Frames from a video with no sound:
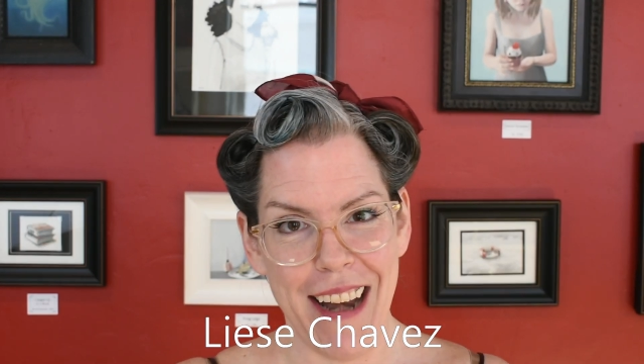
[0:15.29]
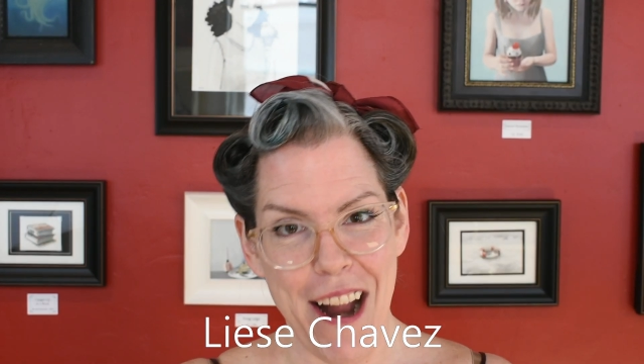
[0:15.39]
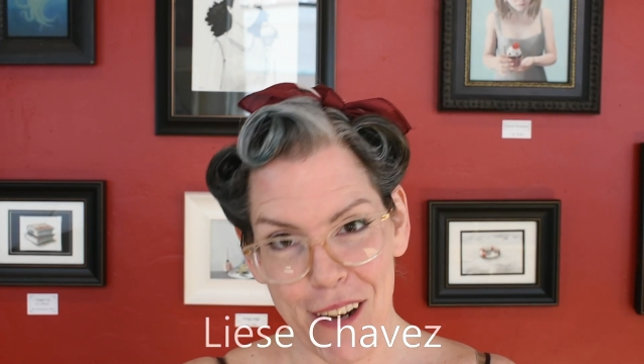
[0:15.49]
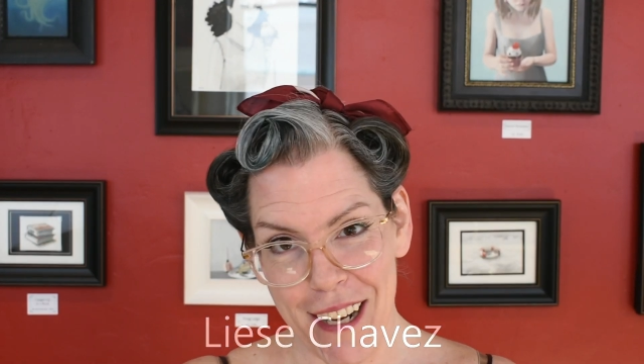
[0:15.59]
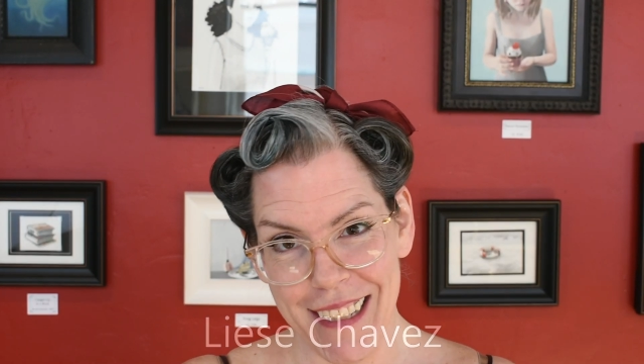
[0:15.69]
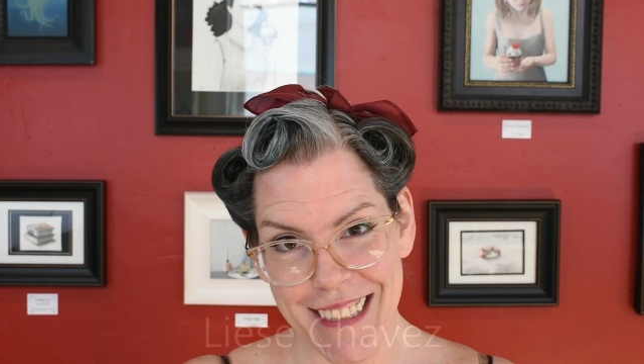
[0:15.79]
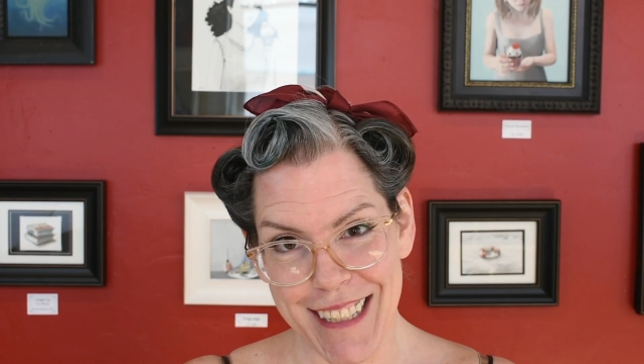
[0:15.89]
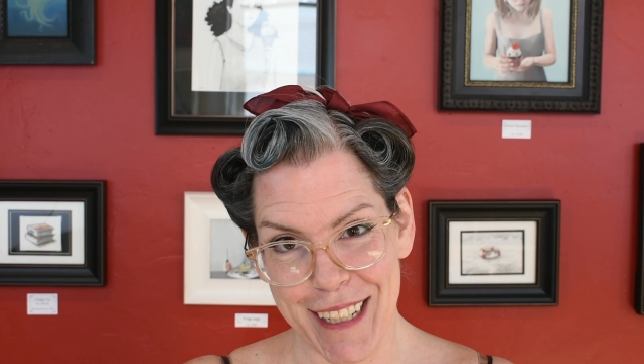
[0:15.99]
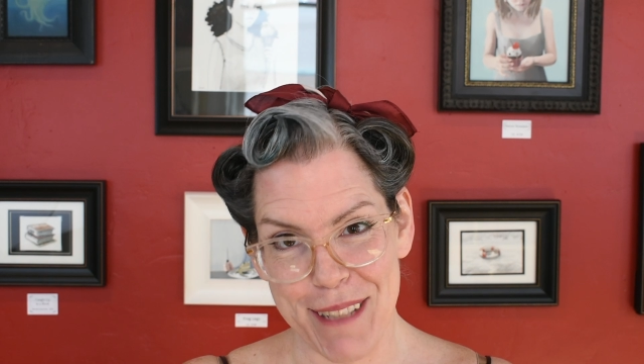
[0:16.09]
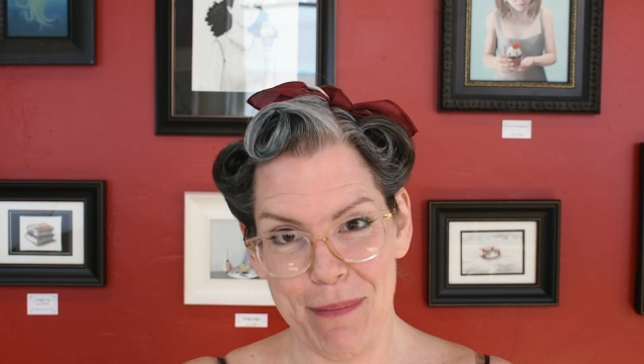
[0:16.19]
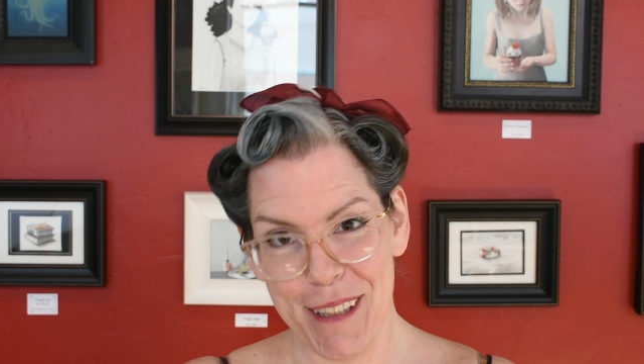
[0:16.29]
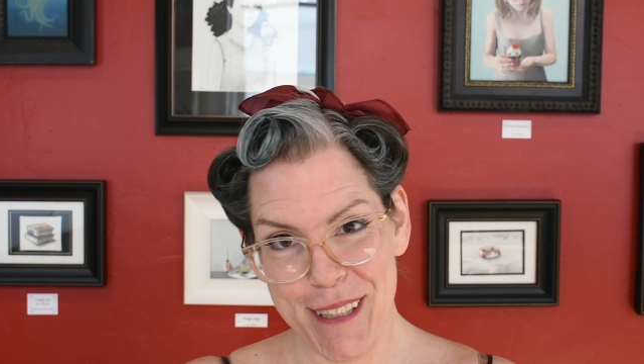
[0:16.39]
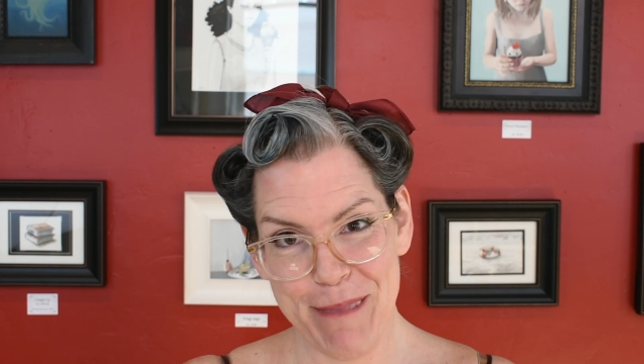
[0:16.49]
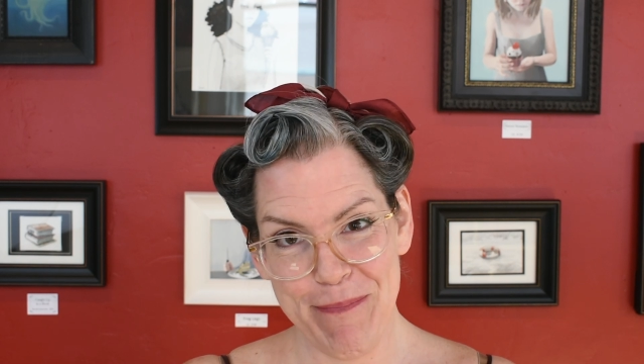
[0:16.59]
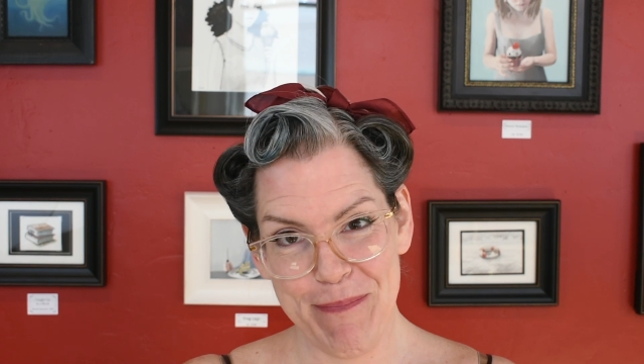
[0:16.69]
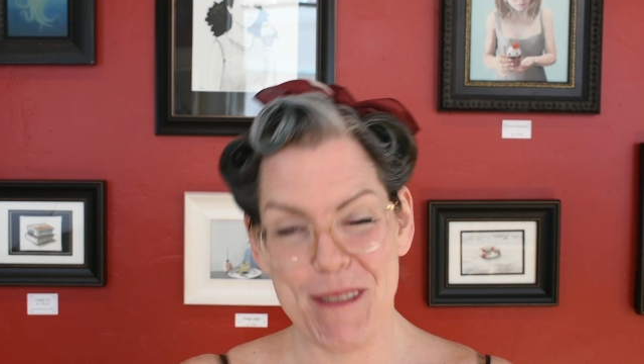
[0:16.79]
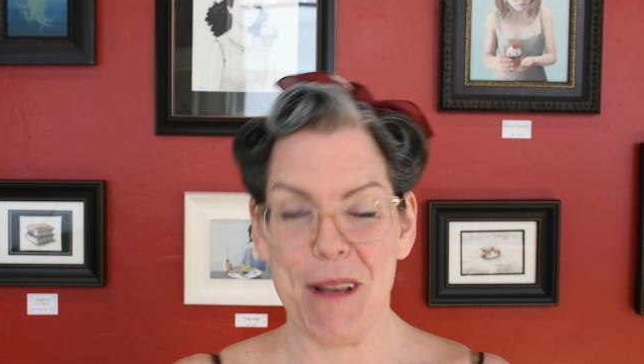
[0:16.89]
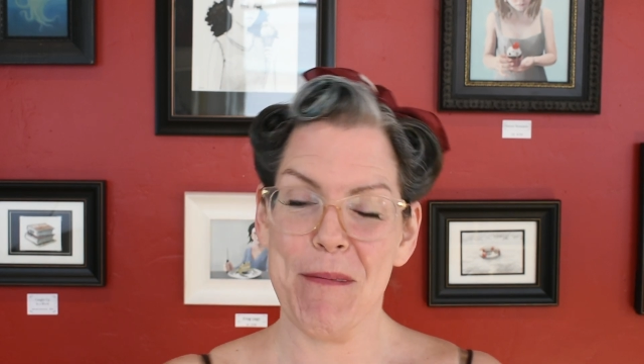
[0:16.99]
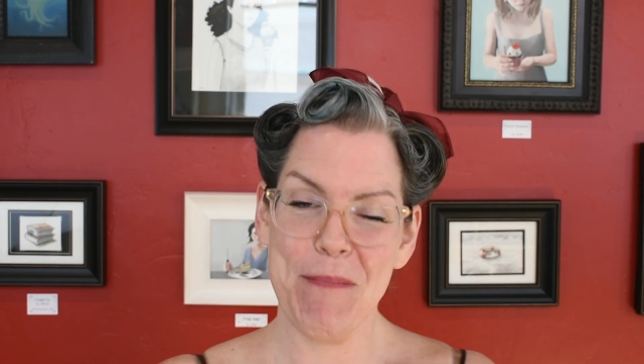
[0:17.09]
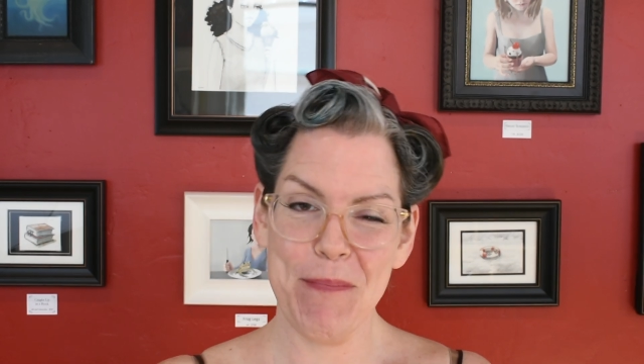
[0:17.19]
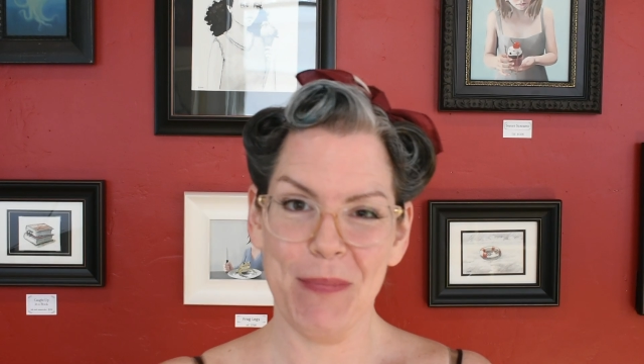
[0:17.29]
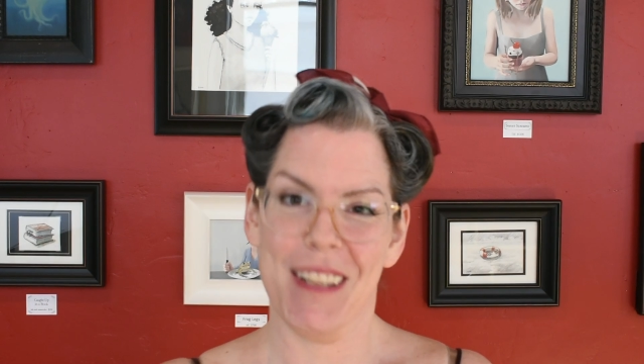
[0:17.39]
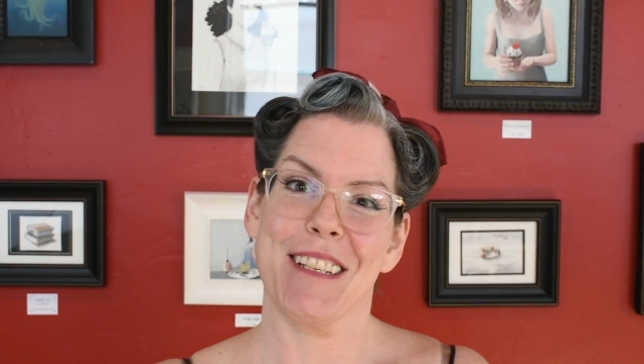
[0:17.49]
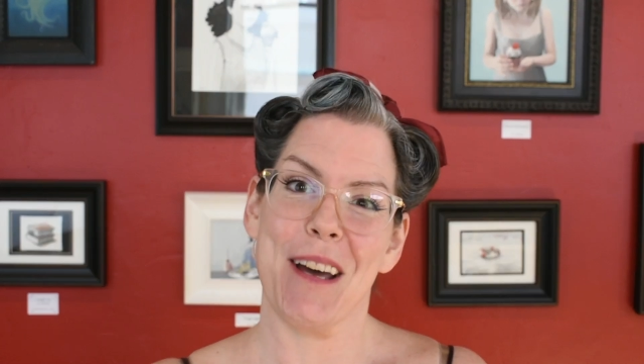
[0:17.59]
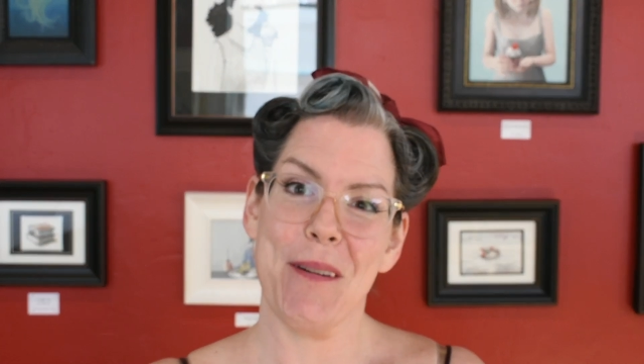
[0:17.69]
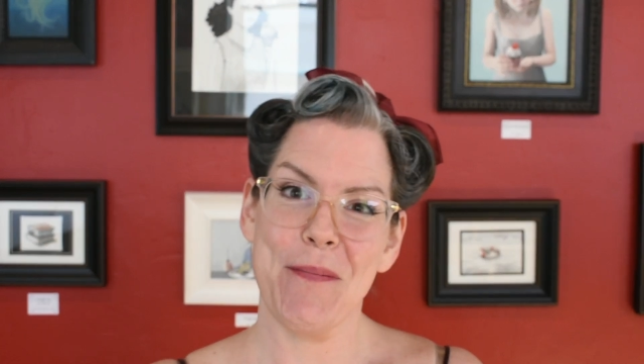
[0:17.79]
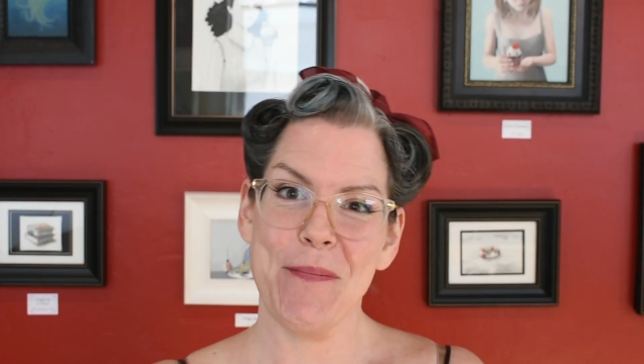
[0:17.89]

haircut in 6 months. So let's go.